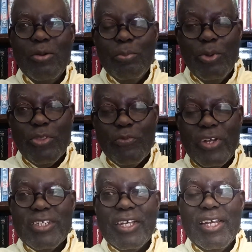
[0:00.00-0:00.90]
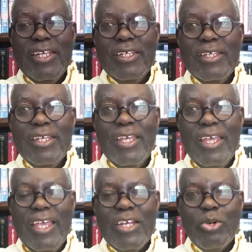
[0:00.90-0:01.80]
Both vertically
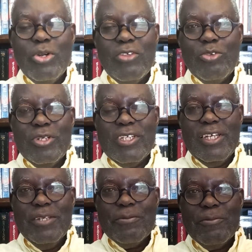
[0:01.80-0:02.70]
and horizontally.